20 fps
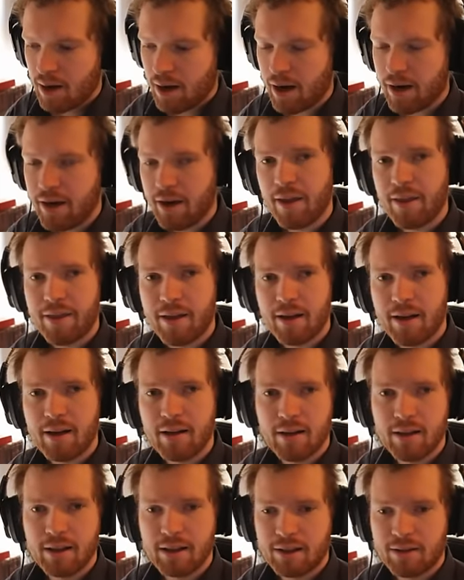Another thing
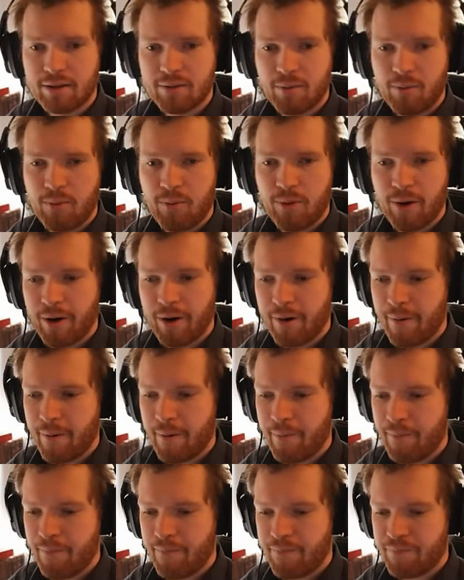is
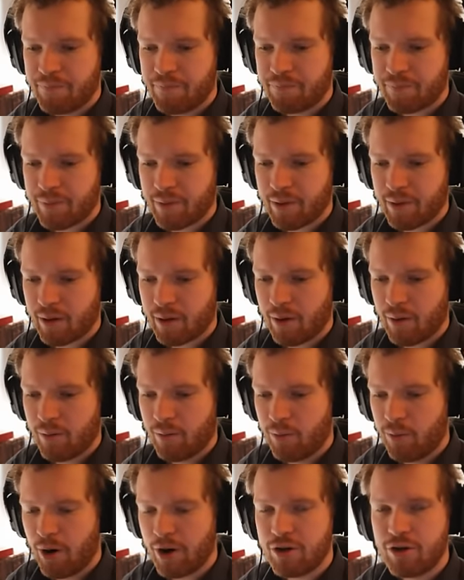when
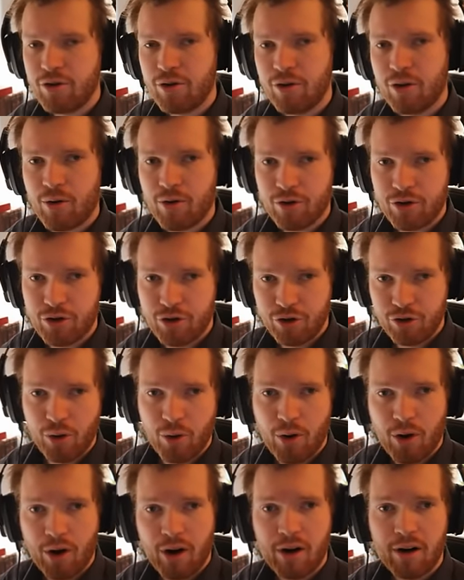once you launch
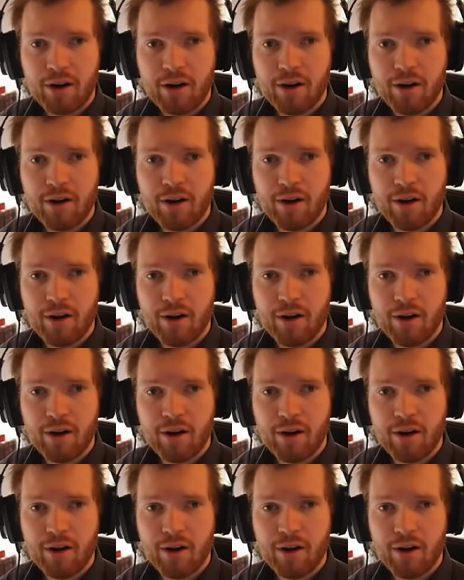your